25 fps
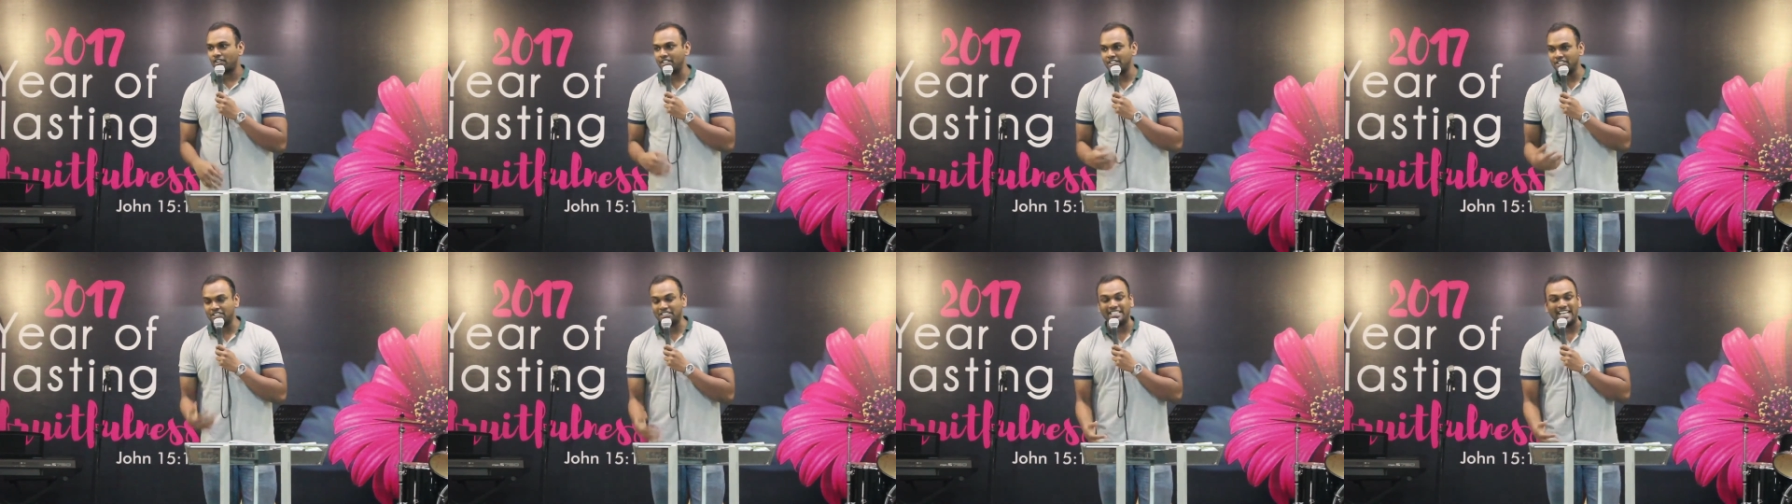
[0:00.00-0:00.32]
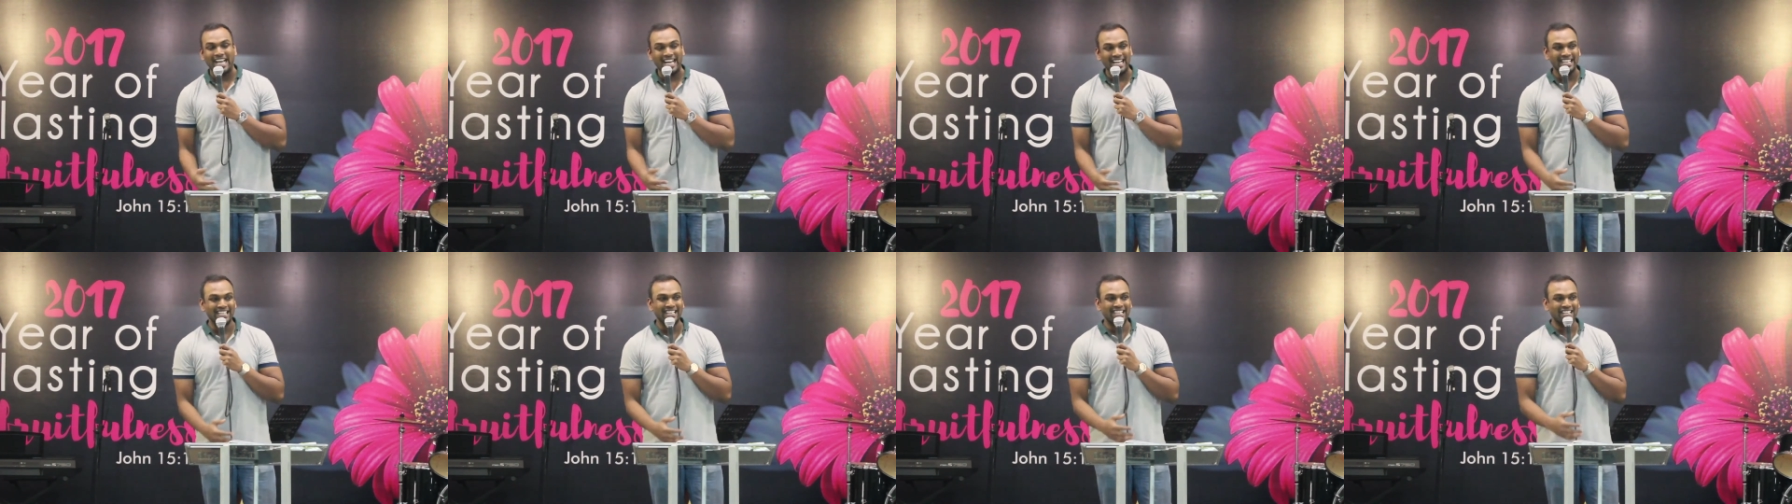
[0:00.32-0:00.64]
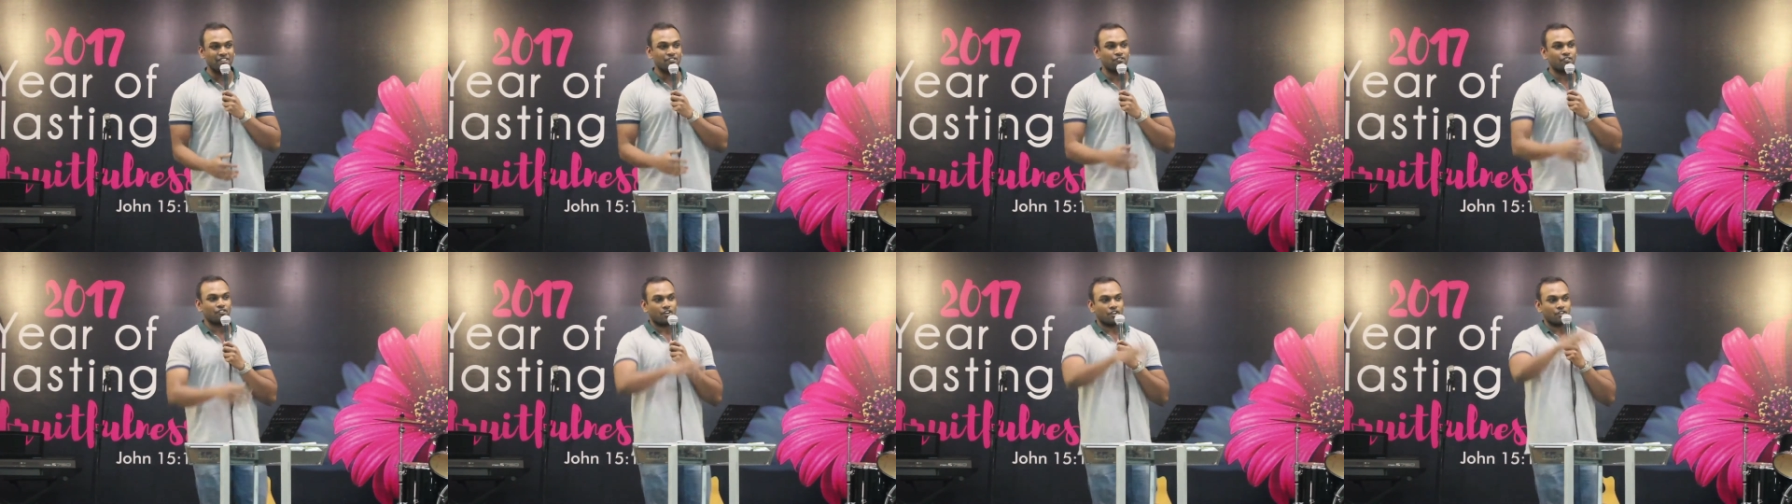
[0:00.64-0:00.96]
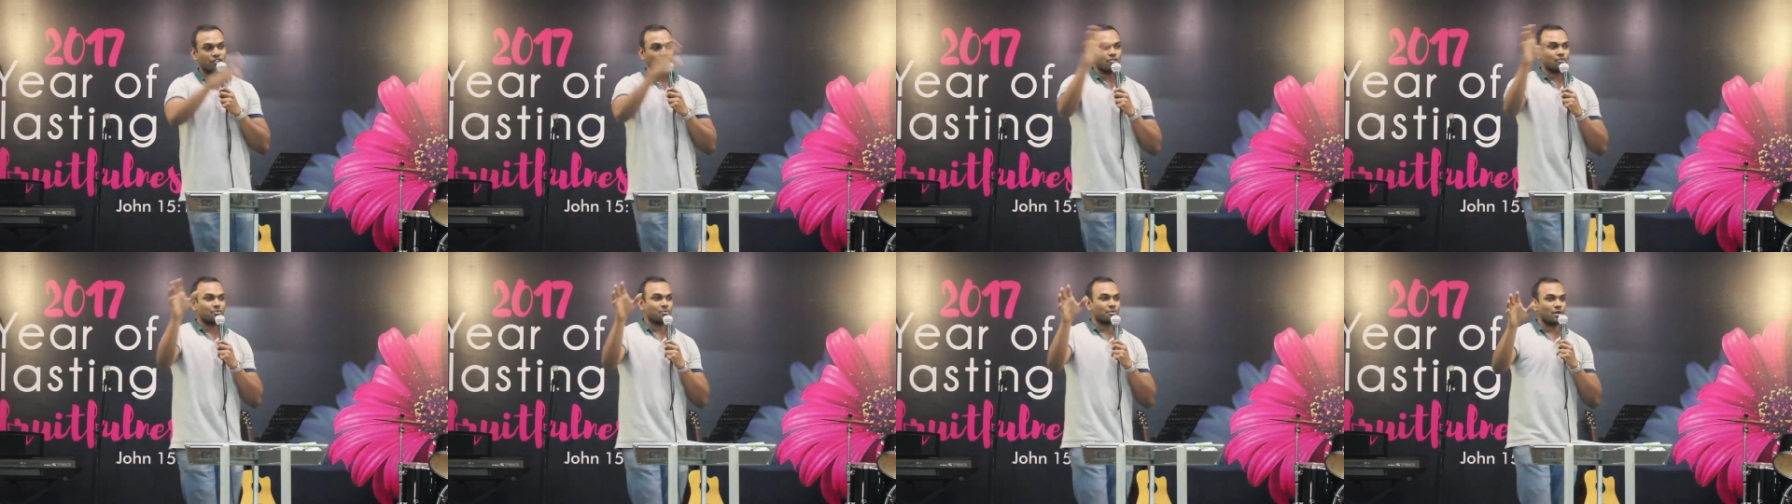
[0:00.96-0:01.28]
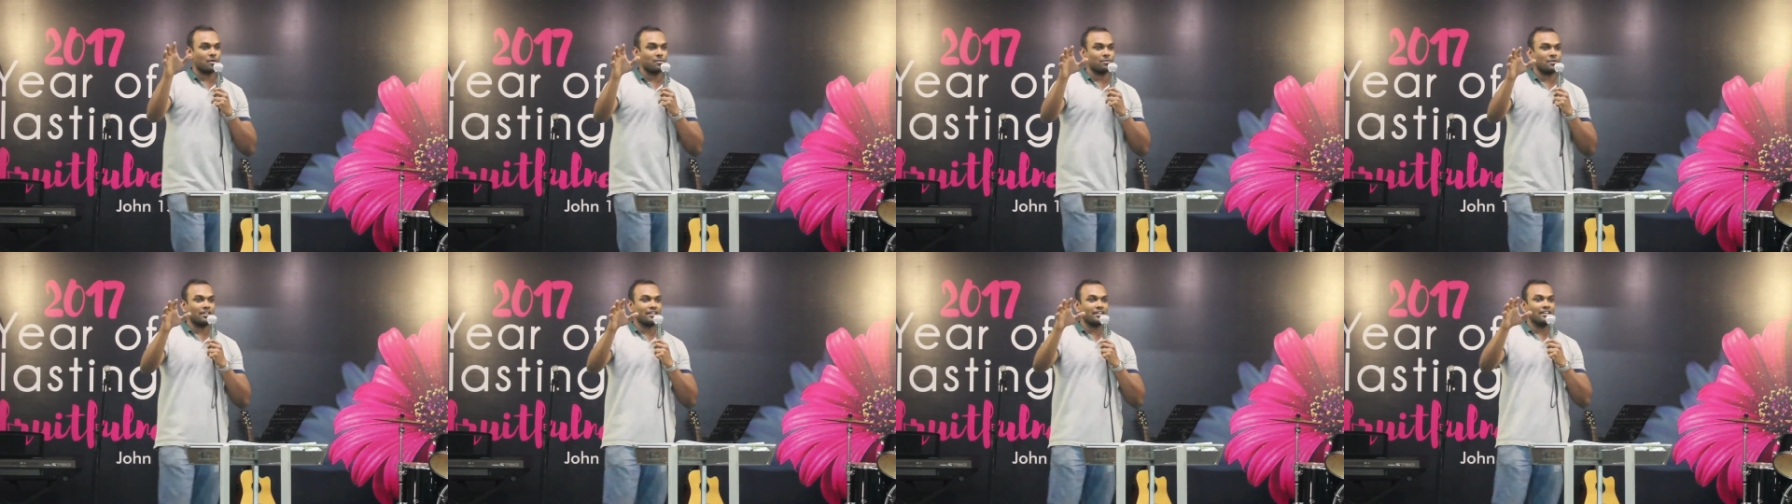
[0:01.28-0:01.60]
He's standing in front of
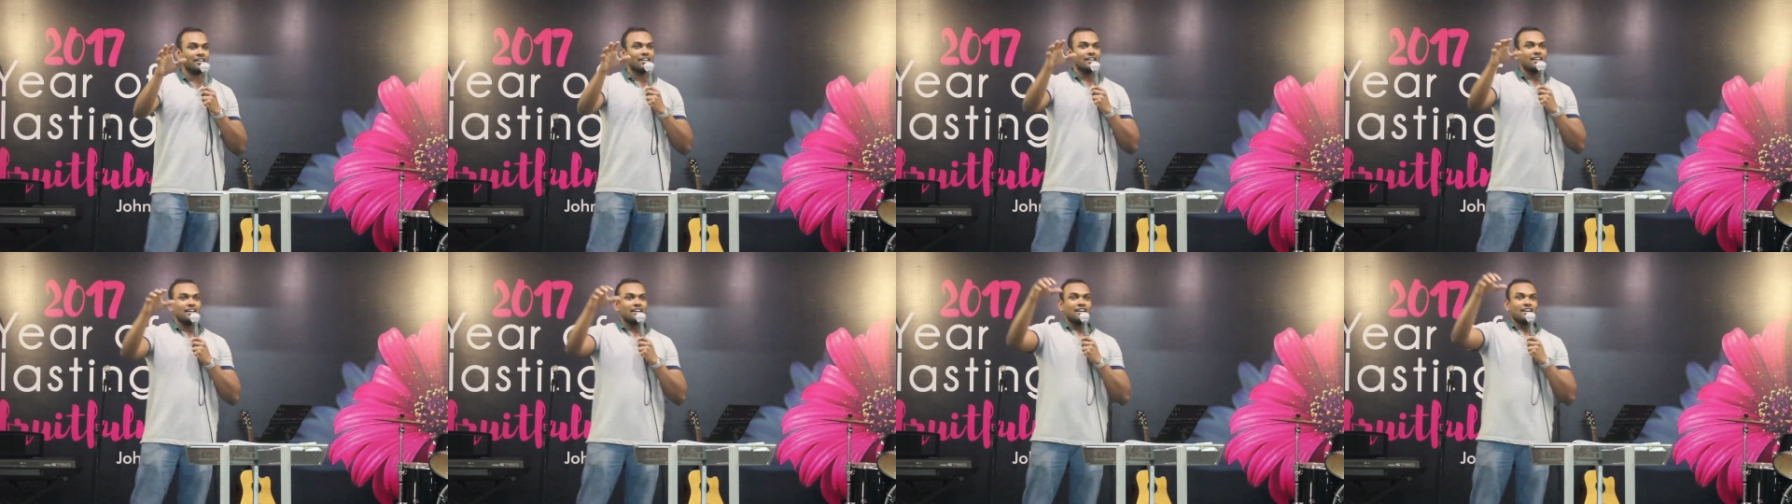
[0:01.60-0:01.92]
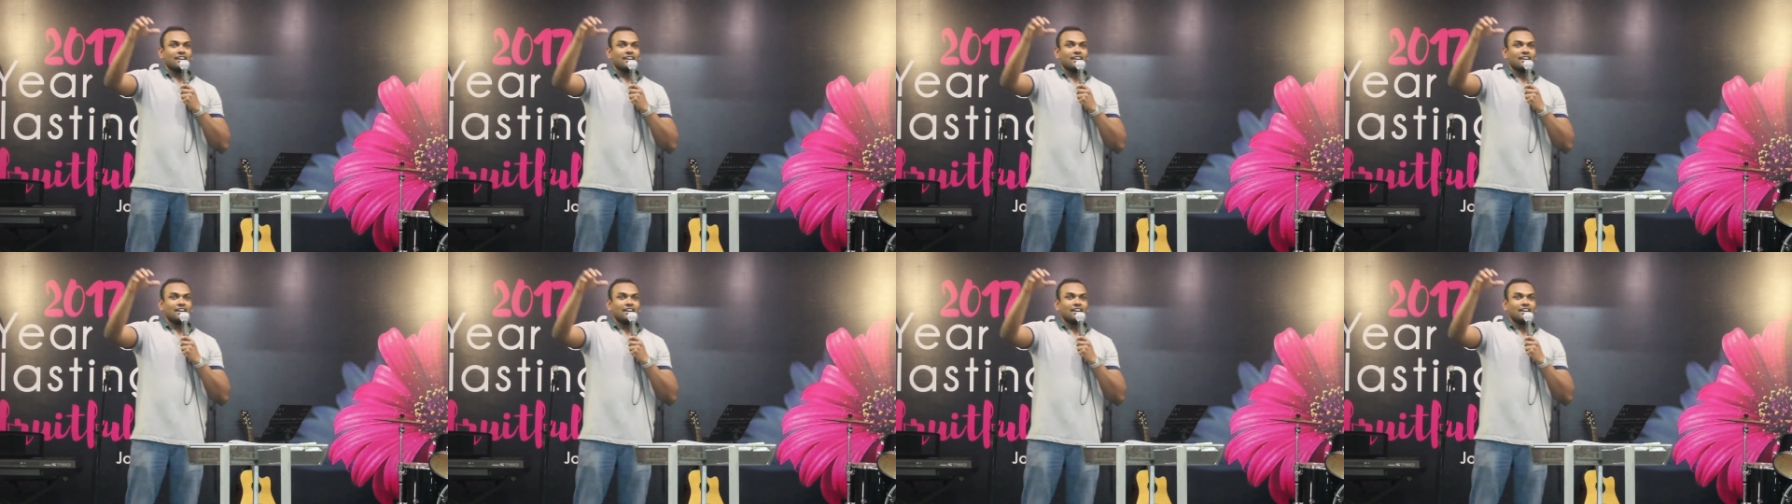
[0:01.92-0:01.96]
probably